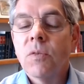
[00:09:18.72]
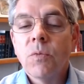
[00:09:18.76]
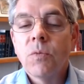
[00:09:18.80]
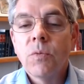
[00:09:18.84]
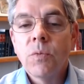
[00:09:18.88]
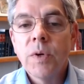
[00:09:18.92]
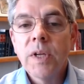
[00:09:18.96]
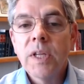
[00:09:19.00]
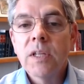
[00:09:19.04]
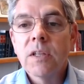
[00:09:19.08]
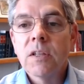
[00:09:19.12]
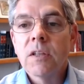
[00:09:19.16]

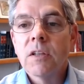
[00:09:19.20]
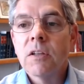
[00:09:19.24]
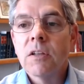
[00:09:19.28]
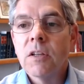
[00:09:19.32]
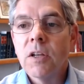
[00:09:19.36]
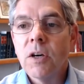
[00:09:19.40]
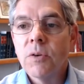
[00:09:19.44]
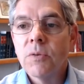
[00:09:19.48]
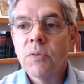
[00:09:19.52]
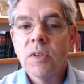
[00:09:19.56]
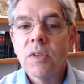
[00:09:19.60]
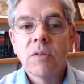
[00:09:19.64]
We
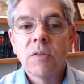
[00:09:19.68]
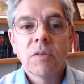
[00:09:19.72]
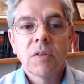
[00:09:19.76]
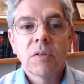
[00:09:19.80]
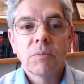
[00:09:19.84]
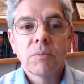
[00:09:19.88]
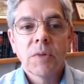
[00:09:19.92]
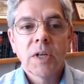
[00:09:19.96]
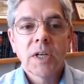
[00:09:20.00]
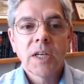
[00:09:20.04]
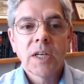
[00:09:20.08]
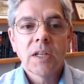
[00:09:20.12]
loan you
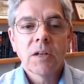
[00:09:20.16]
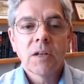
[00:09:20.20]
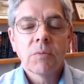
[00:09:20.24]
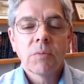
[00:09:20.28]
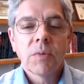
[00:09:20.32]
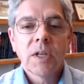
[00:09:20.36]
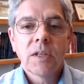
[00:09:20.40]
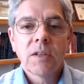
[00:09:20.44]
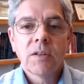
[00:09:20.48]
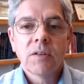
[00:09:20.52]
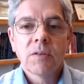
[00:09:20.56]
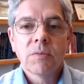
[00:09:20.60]
the money to
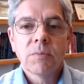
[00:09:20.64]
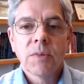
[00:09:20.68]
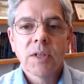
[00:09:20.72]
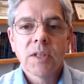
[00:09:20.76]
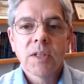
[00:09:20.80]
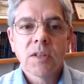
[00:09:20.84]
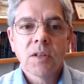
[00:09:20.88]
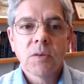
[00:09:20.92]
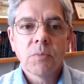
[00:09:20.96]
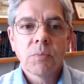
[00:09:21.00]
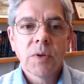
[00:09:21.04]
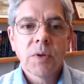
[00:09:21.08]
make your
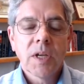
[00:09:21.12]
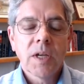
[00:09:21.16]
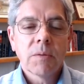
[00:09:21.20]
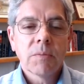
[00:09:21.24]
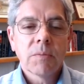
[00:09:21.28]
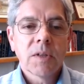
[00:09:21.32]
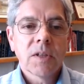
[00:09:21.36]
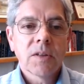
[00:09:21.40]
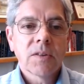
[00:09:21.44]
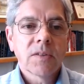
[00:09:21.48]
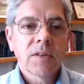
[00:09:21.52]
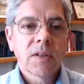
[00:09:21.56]
monthly
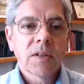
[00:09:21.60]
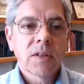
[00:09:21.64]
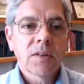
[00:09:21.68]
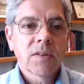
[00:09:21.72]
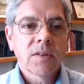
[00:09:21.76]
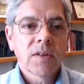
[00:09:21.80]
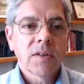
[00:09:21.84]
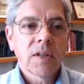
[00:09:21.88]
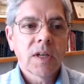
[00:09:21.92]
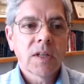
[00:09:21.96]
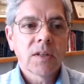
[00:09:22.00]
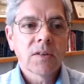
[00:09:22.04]
payments, and
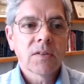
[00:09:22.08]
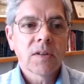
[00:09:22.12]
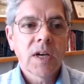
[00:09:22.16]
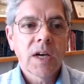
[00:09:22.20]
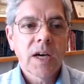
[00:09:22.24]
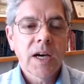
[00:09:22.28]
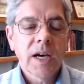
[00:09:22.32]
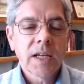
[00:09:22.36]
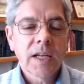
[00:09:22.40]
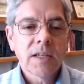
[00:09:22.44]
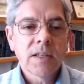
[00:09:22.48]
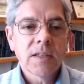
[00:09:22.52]
it sounds
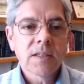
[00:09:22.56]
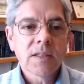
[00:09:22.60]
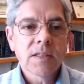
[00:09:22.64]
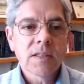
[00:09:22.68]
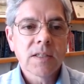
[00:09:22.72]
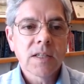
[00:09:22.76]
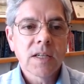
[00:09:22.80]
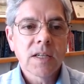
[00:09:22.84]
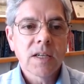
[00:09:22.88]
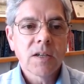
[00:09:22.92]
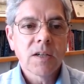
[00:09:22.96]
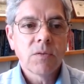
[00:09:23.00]
odd to
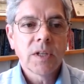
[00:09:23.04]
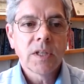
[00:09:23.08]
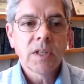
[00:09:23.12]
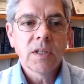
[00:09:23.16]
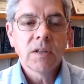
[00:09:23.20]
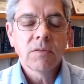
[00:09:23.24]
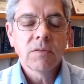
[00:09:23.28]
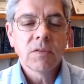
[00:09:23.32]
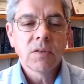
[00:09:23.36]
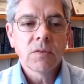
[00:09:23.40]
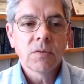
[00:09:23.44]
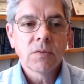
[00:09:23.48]
say we
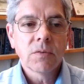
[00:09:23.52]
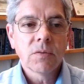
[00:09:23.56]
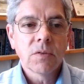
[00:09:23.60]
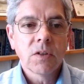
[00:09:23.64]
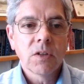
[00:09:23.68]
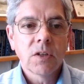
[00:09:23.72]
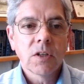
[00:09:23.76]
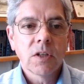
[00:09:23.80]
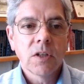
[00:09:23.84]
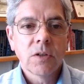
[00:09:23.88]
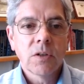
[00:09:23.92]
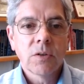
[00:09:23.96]
give you
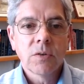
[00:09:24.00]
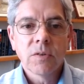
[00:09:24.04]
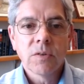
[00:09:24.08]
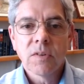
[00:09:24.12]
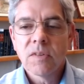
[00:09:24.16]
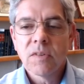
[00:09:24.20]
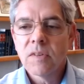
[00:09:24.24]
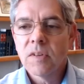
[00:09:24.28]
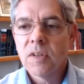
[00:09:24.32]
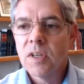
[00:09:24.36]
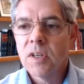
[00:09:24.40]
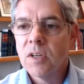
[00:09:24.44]

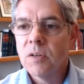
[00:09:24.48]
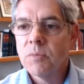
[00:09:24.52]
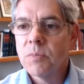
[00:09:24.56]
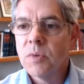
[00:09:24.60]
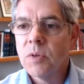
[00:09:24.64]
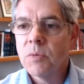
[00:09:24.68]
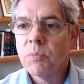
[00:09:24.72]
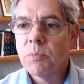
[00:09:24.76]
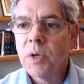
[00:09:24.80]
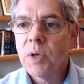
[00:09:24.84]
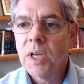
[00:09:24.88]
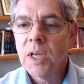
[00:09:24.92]
loans to help
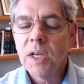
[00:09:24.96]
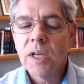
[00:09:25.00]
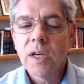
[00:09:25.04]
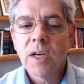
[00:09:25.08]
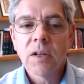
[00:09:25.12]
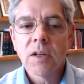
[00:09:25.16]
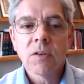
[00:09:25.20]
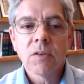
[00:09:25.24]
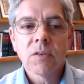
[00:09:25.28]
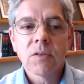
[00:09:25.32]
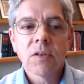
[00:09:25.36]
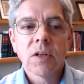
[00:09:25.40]
you pay
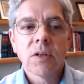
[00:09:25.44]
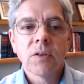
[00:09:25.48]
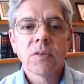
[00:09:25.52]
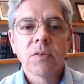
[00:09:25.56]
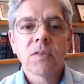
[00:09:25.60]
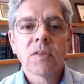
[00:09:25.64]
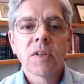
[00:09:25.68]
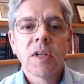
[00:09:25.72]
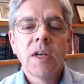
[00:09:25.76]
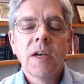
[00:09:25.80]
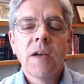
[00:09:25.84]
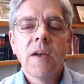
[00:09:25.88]
other
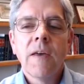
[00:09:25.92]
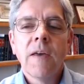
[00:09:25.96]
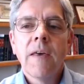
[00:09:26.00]
loans,